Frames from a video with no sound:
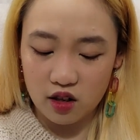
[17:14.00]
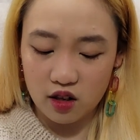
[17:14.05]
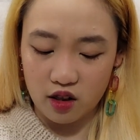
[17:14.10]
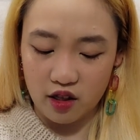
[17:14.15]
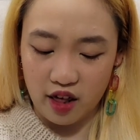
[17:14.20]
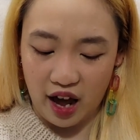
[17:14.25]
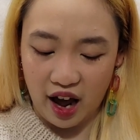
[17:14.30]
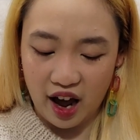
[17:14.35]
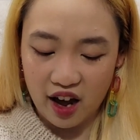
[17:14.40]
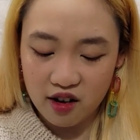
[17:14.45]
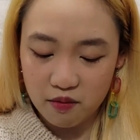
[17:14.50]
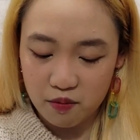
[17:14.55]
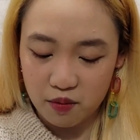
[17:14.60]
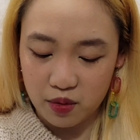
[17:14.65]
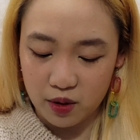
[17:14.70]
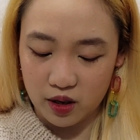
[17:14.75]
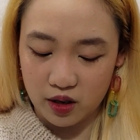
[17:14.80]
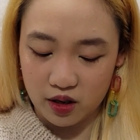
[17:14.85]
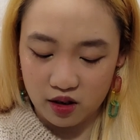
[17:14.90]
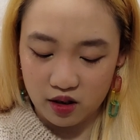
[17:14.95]
in that,
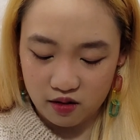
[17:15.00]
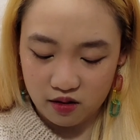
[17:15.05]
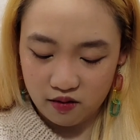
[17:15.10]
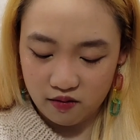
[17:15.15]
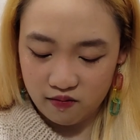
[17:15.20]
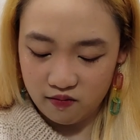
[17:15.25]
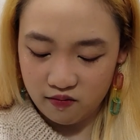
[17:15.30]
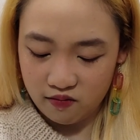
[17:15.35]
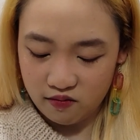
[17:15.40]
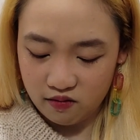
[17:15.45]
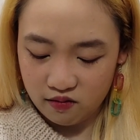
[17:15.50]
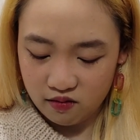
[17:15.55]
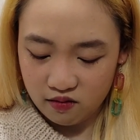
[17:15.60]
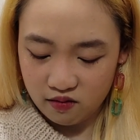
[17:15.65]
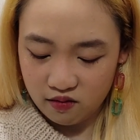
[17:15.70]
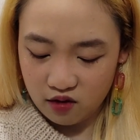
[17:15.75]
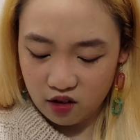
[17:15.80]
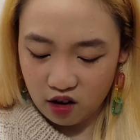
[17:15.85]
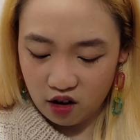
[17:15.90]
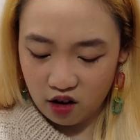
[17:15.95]
but
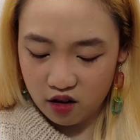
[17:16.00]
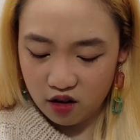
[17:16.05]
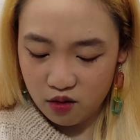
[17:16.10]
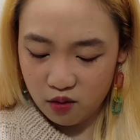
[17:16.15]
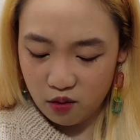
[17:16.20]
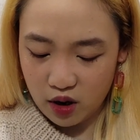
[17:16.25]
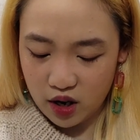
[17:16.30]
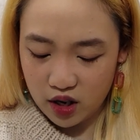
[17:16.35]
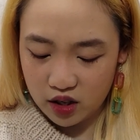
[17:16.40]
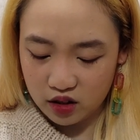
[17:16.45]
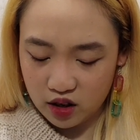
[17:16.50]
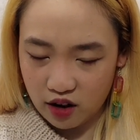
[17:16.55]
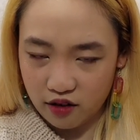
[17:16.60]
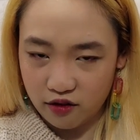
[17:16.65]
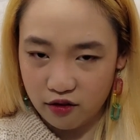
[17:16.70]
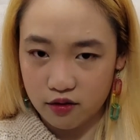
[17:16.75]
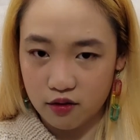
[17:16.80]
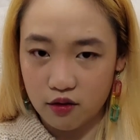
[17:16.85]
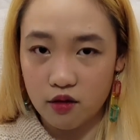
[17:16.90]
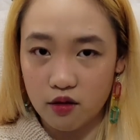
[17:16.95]
otherwise,
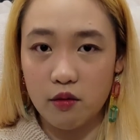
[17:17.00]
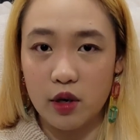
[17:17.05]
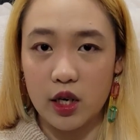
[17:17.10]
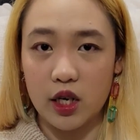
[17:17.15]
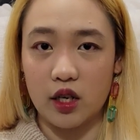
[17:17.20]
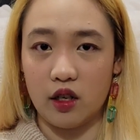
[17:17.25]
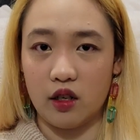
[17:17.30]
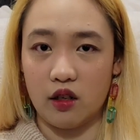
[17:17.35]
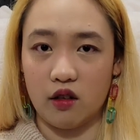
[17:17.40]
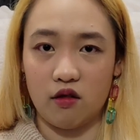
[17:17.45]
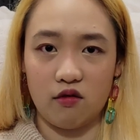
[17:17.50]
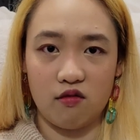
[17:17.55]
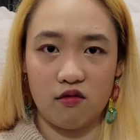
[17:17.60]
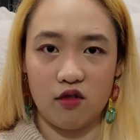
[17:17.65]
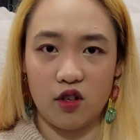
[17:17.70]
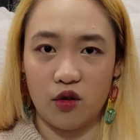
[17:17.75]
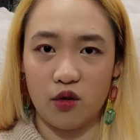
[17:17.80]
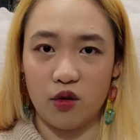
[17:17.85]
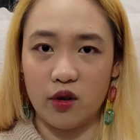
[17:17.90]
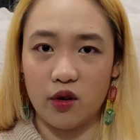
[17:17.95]
I've thrown my
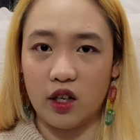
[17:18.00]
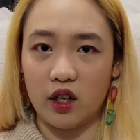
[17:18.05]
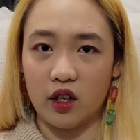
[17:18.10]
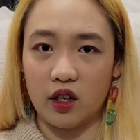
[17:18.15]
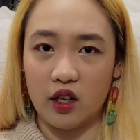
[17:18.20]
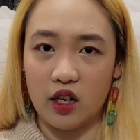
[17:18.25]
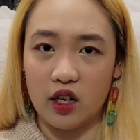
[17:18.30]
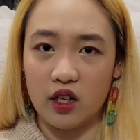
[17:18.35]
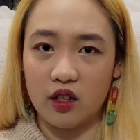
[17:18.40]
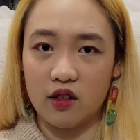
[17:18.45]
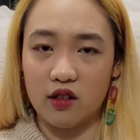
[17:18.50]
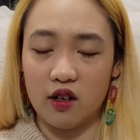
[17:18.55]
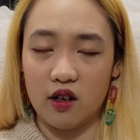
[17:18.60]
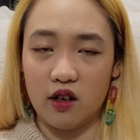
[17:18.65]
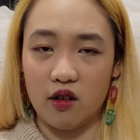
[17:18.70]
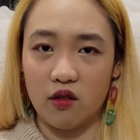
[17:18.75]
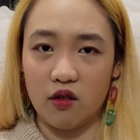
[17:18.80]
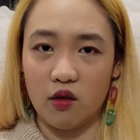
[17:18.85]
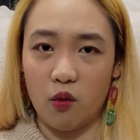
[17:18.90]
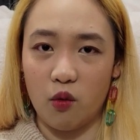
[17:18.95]
acrylic knits
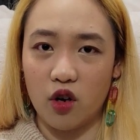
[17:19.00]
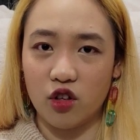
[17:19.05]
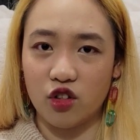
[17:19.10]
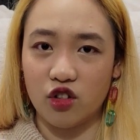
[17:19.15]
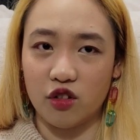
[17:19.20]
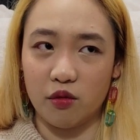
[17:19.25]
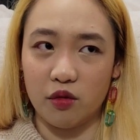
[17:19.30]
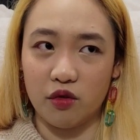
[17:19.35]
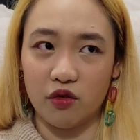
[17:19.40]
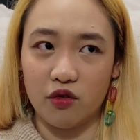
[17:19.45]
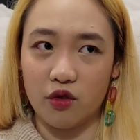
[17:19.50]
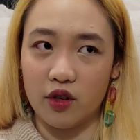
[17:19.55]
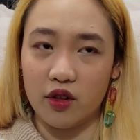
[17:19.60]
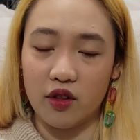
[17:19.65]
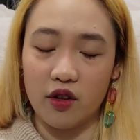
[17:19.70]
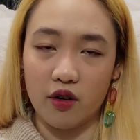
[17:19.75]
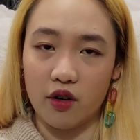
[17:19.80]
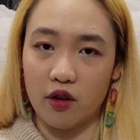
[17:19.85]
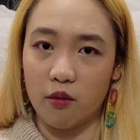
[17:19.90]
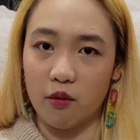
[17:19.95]
in the washer before and
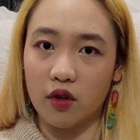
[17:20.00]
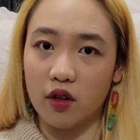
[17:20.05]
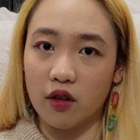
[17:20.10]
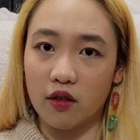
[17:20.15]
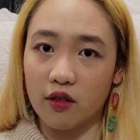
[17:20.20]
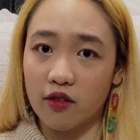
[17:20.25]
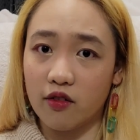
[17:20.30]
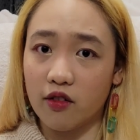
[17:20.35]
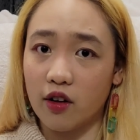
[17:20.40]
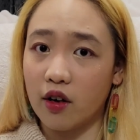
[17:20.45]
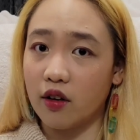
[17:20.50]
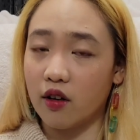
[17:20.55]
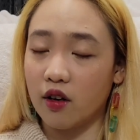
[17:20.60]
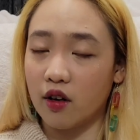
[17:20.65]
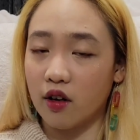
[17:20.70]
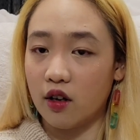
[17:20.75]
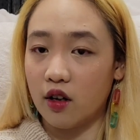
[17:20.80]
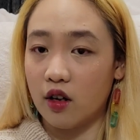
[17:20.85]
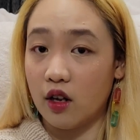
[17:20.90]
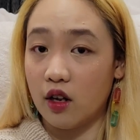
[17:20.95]
they're completely fine.
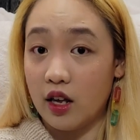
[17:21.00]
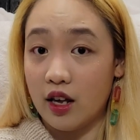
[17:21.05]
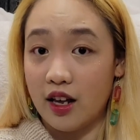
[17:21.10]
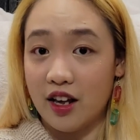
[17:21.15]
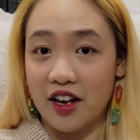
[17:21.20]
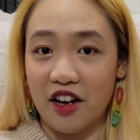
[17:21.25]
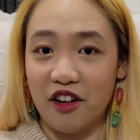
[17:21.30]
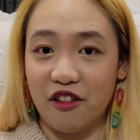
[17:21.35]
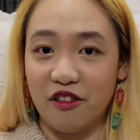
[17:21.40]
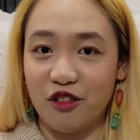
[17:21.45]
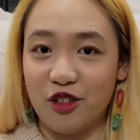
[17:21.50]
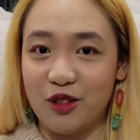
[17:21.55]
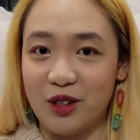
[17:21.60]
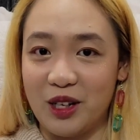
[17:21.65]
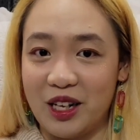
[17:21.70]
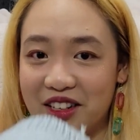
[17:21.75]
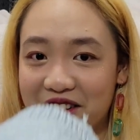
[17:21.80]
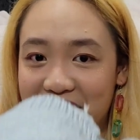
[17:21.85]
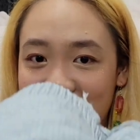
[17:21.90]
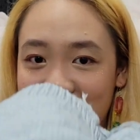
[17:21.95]
I hope she
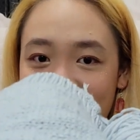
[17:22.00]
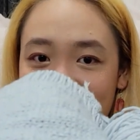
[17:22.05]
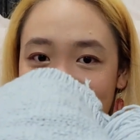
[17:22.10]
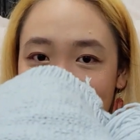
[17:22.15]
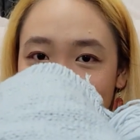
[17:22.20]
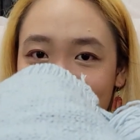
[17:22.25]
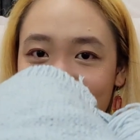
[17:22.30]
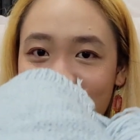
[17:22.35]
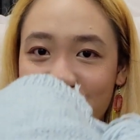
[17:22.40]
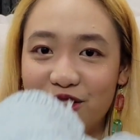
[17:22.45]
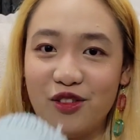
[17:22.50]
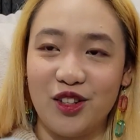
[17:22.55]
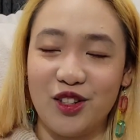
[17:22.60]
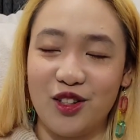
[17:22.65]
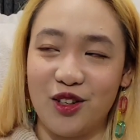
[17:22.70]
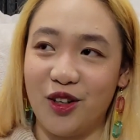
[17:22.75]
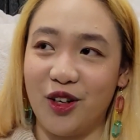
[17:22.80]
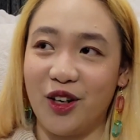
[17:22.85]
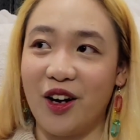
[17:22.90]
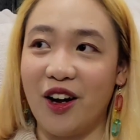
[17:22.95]
likes it. I don't know if it's
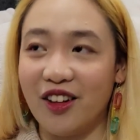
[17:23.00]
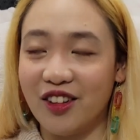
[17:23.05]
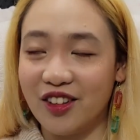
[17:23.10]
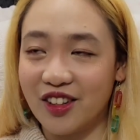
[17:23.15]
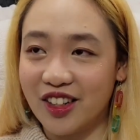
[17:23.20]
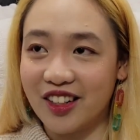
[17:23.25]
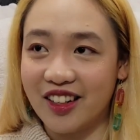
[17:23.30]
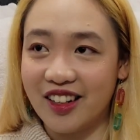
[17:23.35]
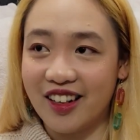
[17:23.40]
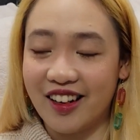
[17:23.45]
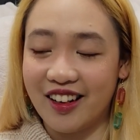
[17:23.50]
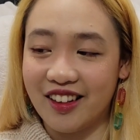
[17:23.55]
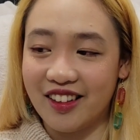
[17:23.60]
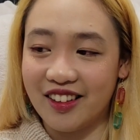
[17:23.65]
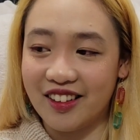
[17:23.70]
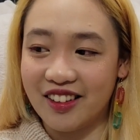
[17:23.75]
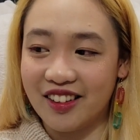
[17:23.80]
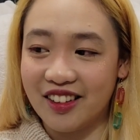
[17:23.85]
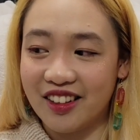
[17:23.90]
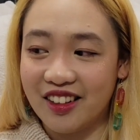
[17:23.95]
her color,
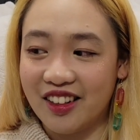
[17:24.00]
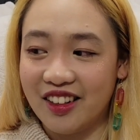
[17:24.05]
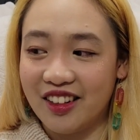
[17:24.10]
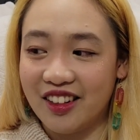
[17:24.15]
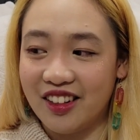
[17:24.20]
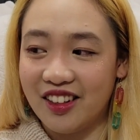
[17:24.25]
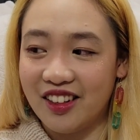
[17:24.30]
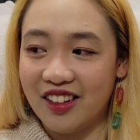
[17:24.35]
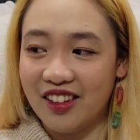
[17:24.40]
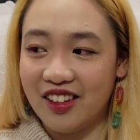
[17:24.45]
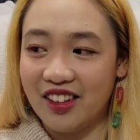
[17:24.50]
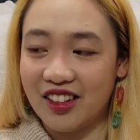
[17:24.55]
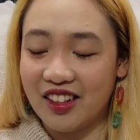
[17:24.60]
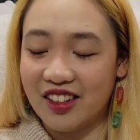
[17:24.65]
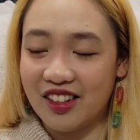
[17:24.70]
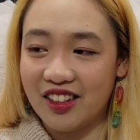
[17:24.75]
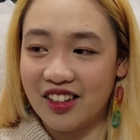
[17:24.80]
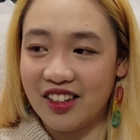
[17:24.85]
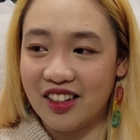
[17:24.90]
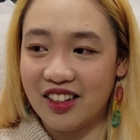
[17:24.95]
and
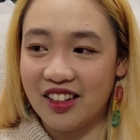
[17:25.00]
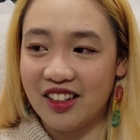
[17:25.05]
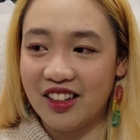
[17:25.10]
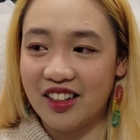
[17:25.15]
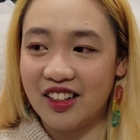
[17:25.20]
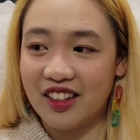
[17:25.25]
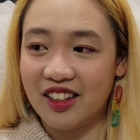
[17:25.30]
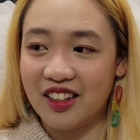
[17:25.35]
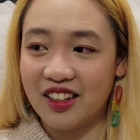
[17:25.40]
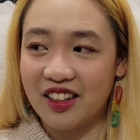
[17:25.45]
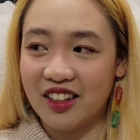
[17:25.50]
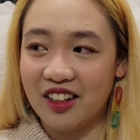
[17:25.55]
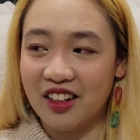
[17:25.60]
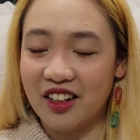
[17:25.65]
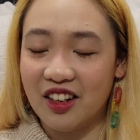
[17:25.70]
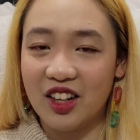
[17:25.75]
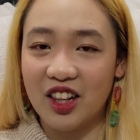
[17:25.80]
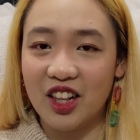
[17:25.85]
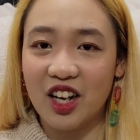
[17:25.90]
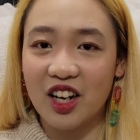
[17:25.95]
like
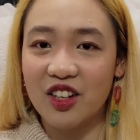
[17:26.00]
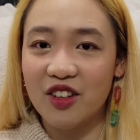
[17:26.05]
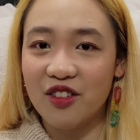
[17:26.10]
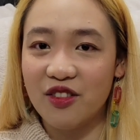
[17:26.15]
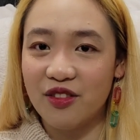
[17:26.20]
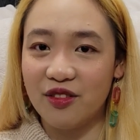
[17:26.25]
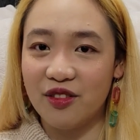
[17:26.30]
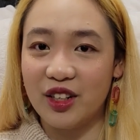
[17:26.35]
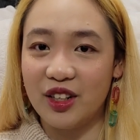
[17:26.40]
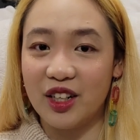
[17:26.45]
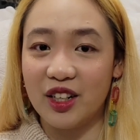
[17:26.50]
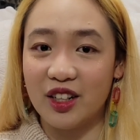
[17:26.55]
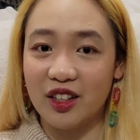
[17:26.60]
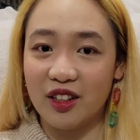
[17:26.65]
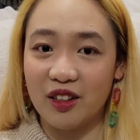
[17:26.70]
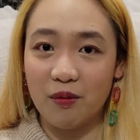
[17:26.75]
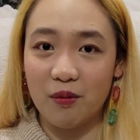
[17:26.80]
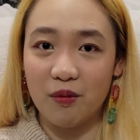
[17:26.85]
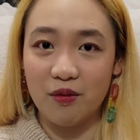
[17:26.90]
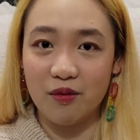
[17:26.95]
a lot of
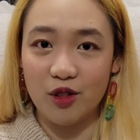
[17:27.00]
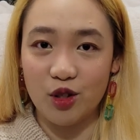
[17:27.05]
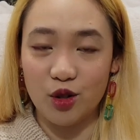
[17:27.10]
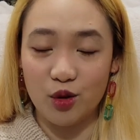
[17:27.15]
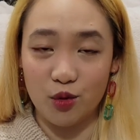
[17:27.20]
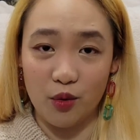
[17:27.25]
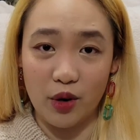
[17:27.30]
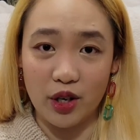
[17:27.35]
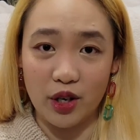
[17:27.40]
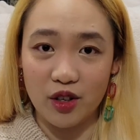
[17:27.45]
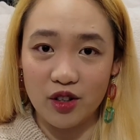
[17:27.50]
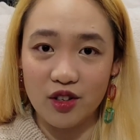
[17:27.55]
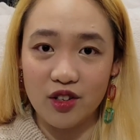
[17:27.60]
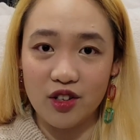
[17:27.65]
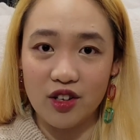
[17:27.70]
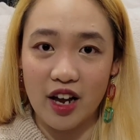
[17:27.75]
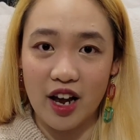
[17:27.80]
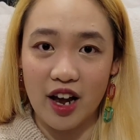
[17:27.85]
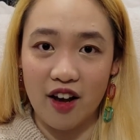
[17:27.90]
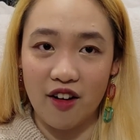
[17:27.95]
knitted
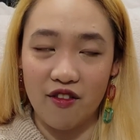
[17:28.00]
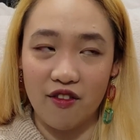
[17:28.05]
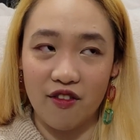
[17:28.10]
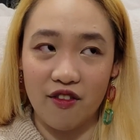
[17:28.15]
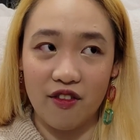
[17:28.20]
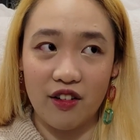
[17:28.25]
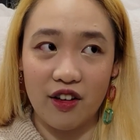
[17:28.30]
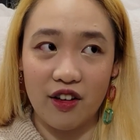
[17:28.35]
sweaters have